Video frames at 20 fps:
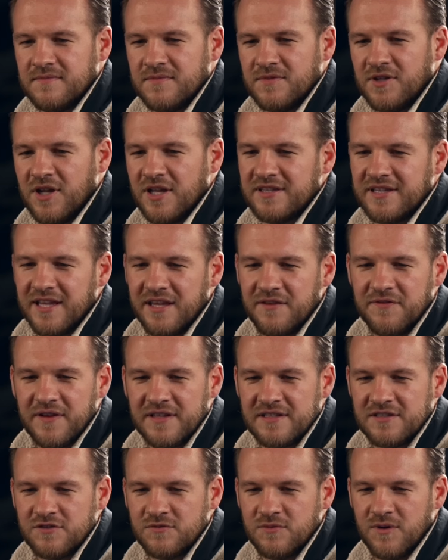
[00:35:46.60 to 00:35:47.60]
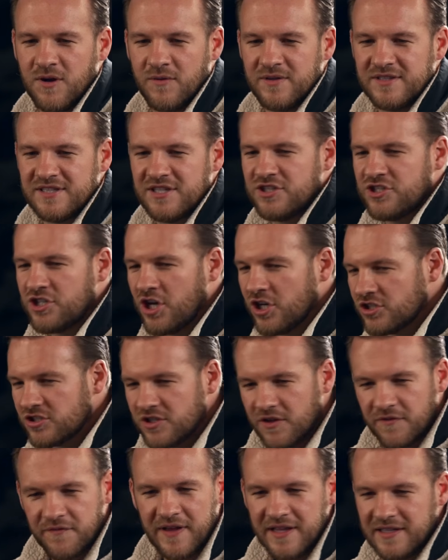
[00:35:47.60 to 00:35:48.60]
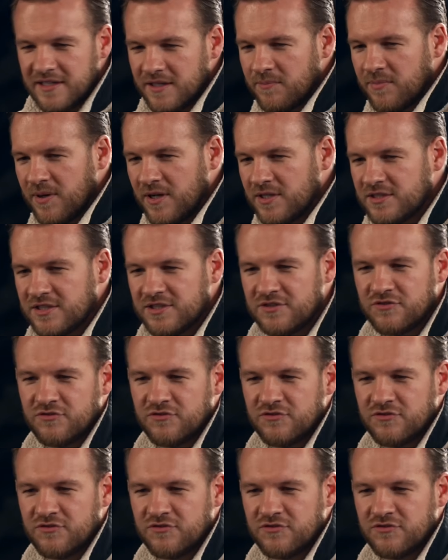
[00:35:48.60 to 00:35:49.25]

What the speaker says: Like defense as well. Is it just defending punches